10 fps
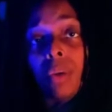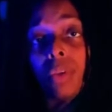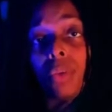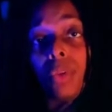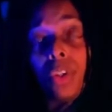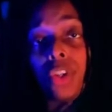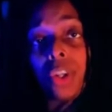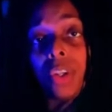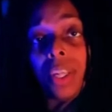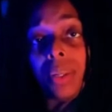through the
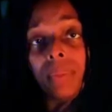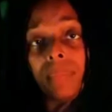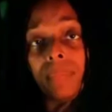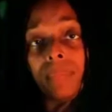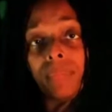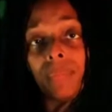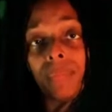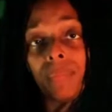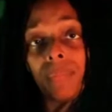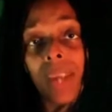journey.
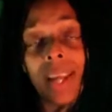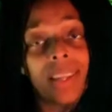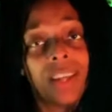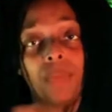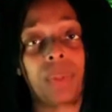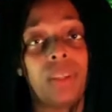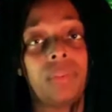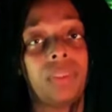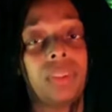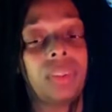And that's
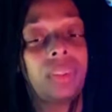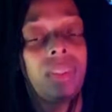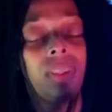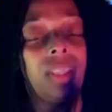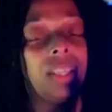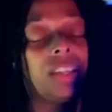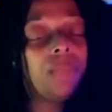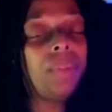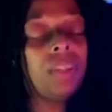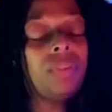beautiful. That's
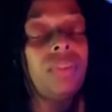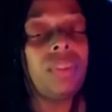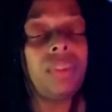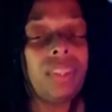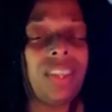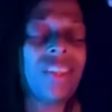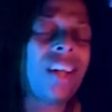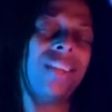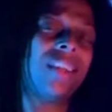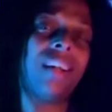beautiful. These
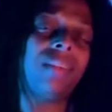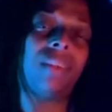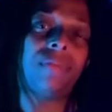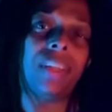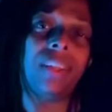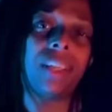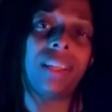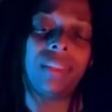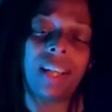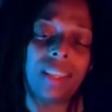guys got it all figured
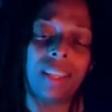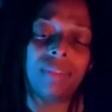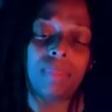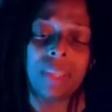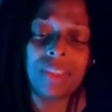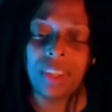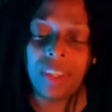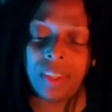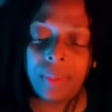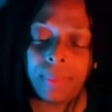out. I love them. Let's continue.